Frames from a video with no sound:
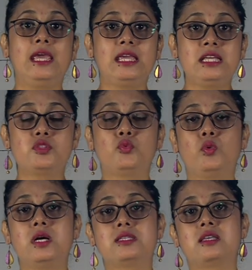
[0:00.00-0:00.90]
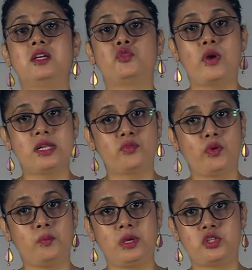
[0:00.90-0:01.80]
It was a
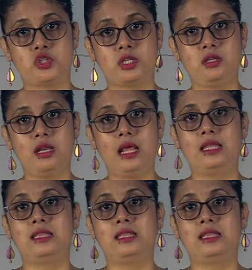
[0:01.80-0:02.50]
transformation